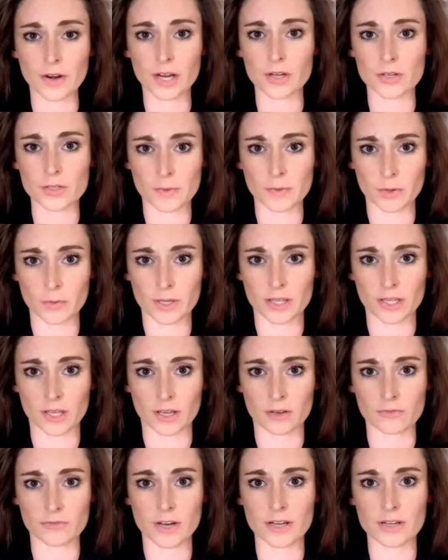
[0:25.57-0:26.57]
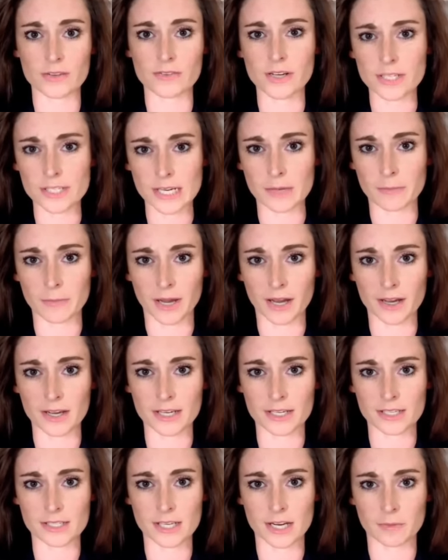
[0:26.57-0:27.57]
very good to be with you. Firstly, may
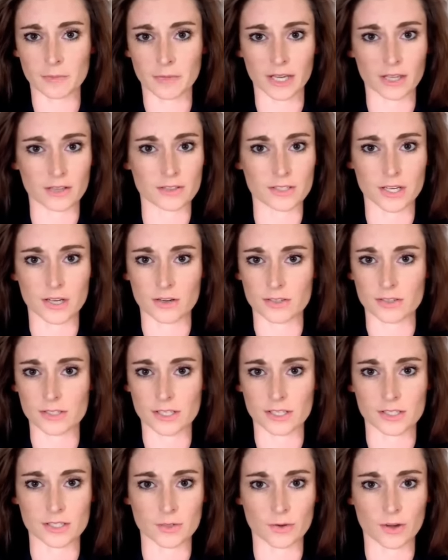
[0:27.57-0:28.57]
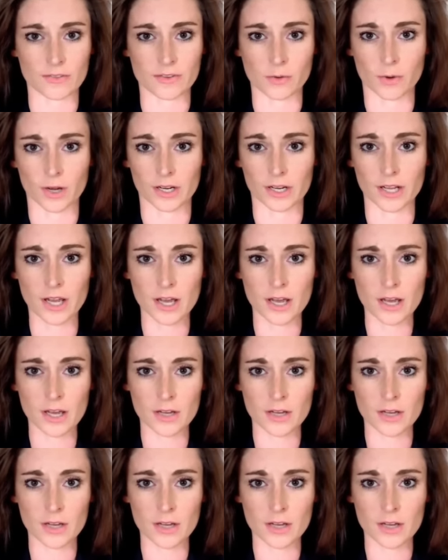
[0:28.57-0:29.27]
I extend my condolences to everyone